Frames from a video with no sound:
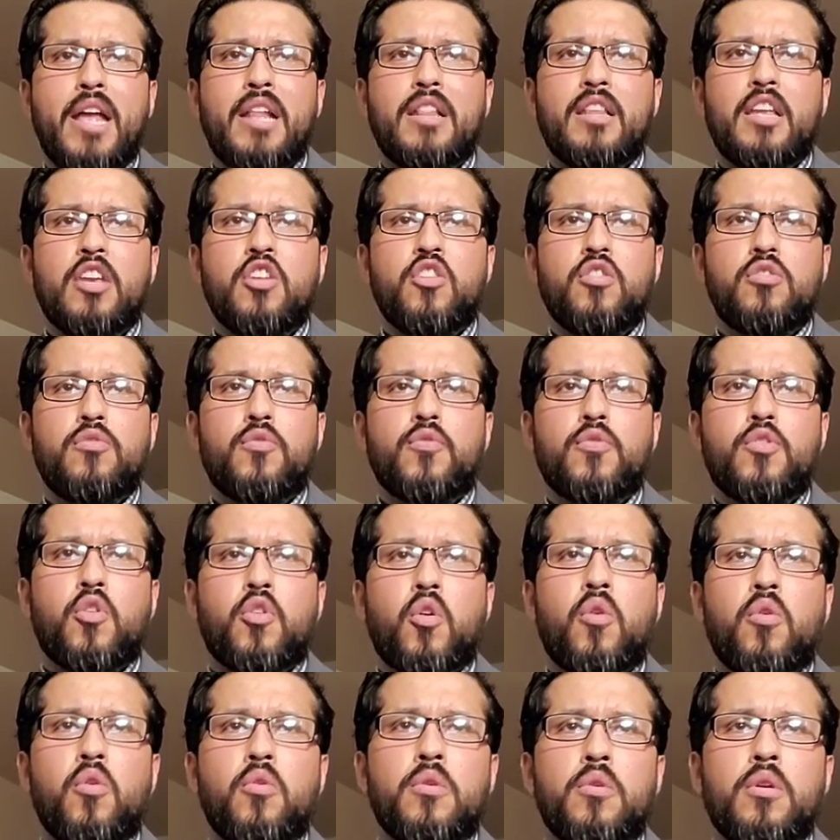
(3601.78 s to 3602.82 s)
that you've
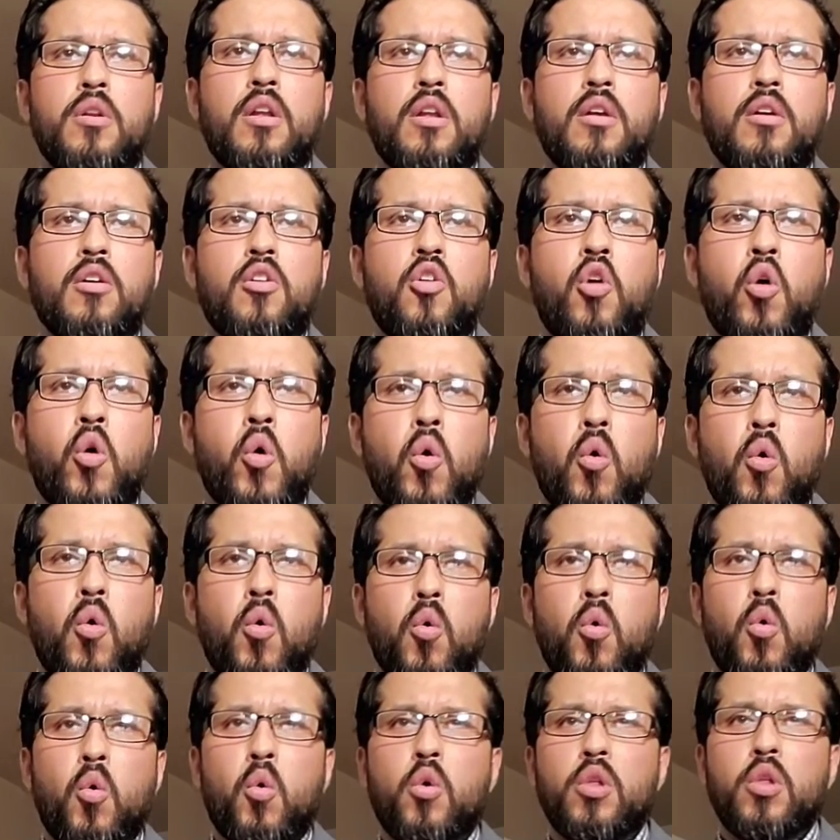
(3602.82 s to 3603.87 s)
grown
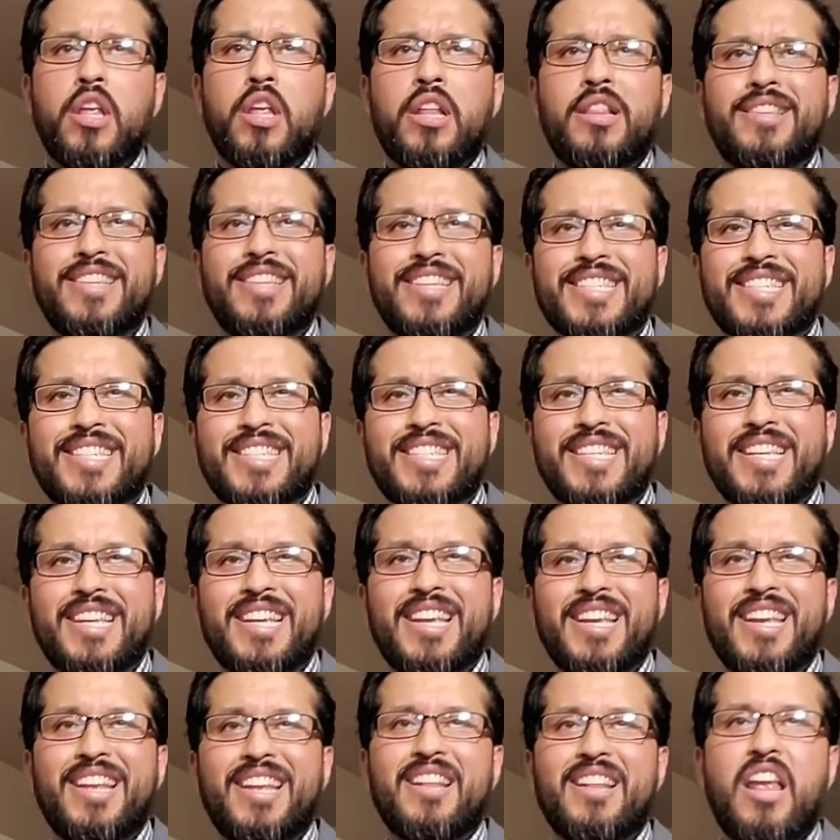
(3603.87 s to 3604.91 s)
cold and
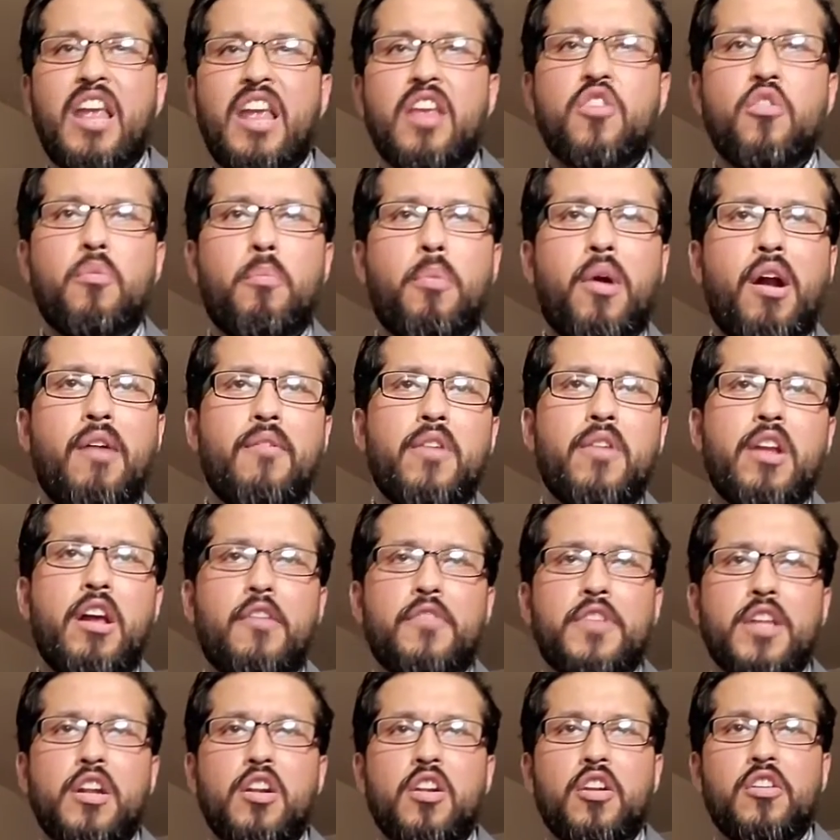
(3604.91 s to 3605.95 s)
distant, and you probably
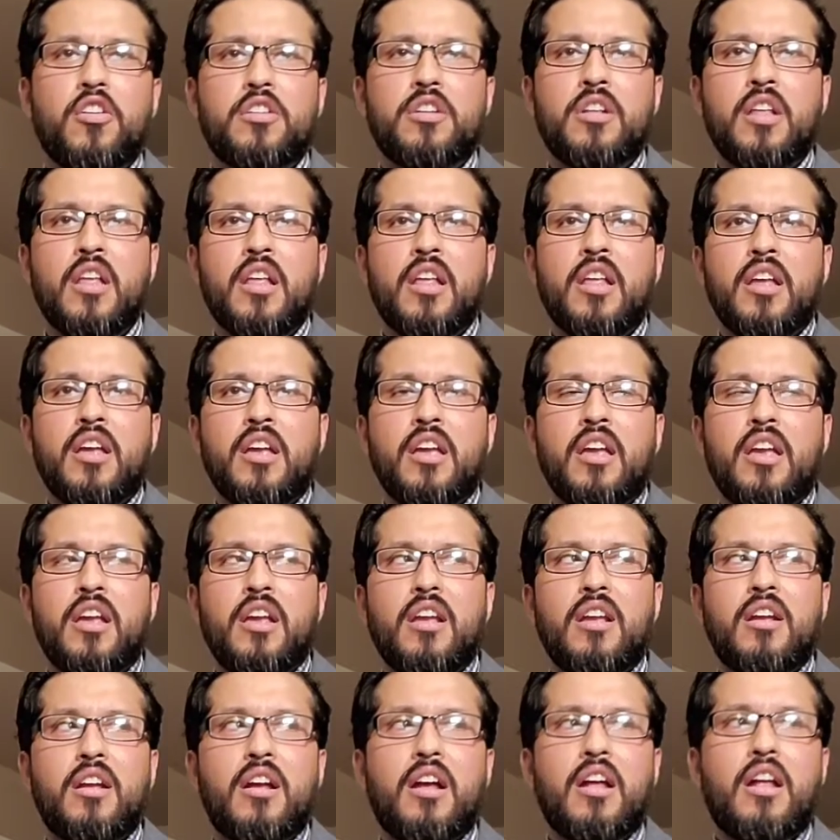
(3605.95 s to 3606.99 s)
often look
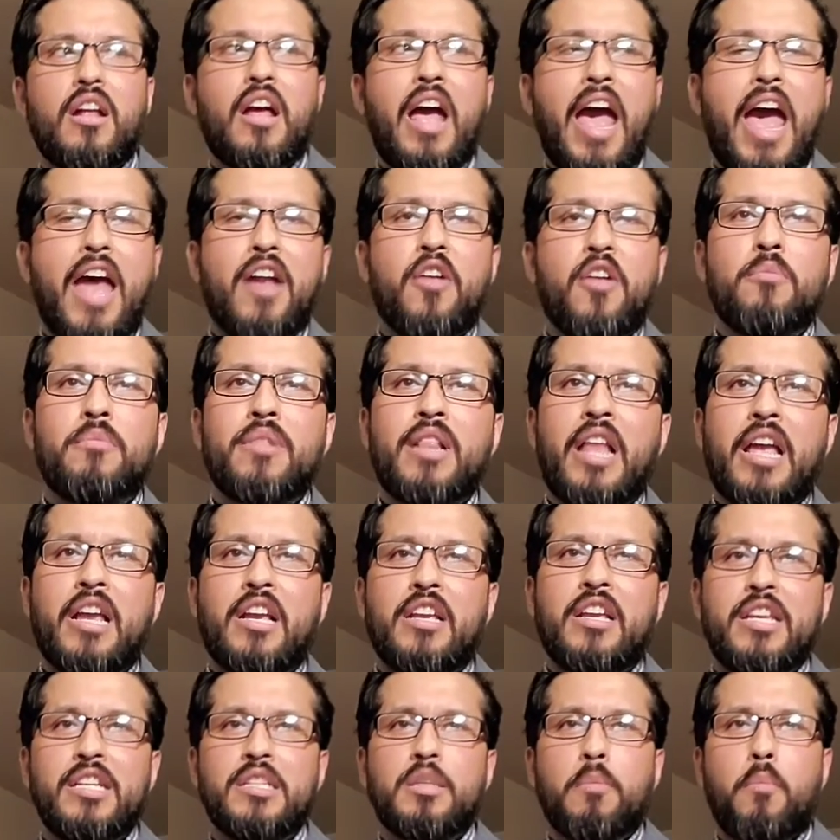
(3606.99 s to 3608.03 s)
at him like
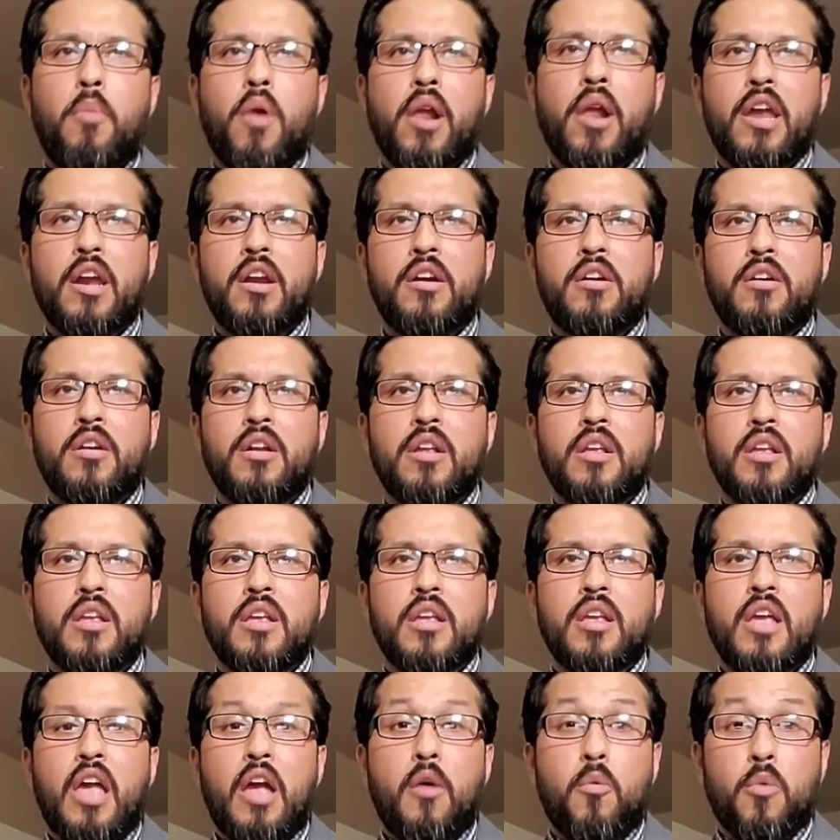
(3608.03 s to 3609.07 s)
he's a player,
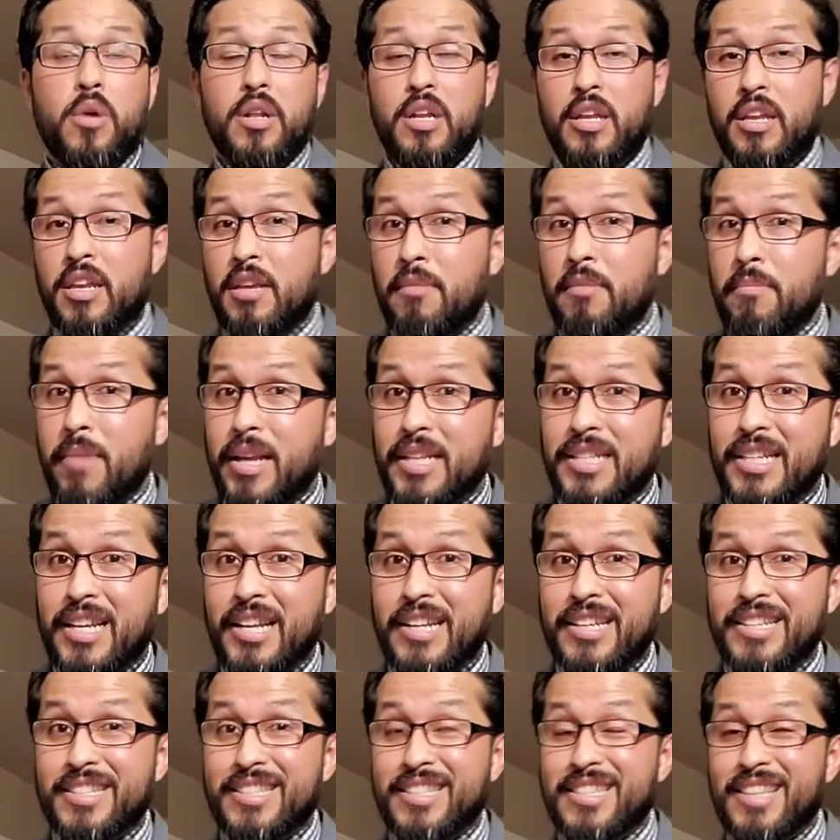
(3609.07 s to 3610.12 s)
and when he
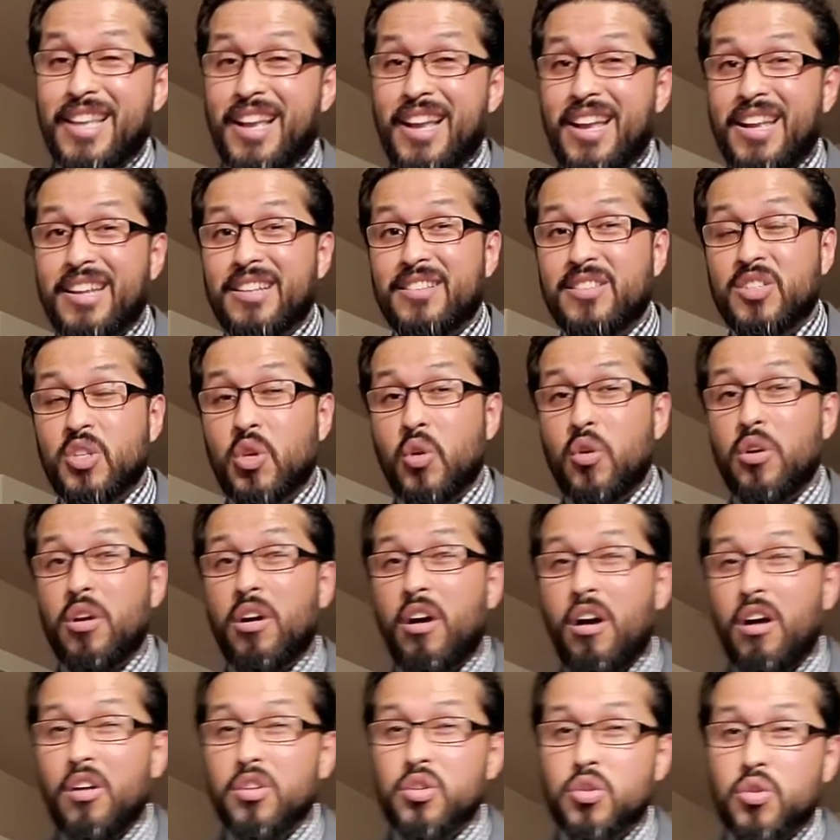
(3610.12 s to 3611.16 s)
basically is not. So
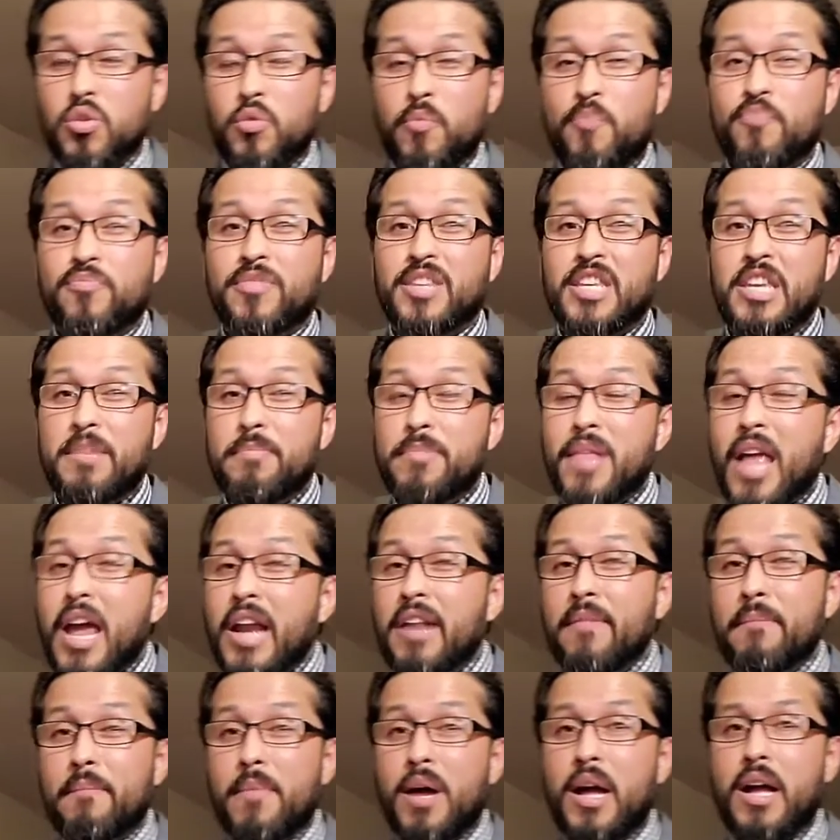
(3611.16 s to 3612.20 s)
also keep that
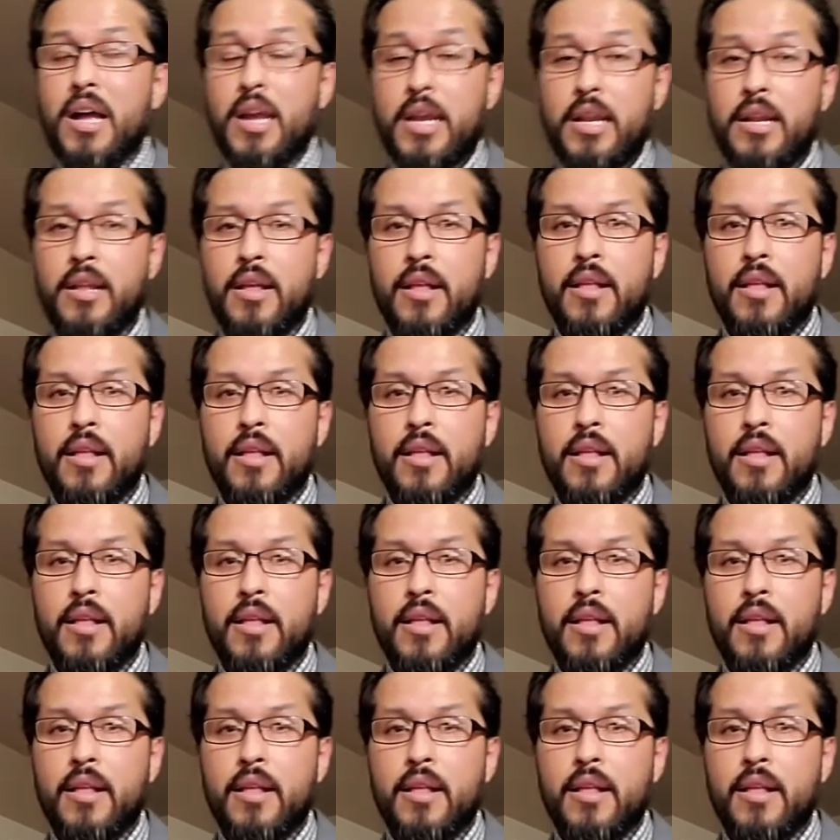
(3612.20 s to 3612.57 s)
in mind.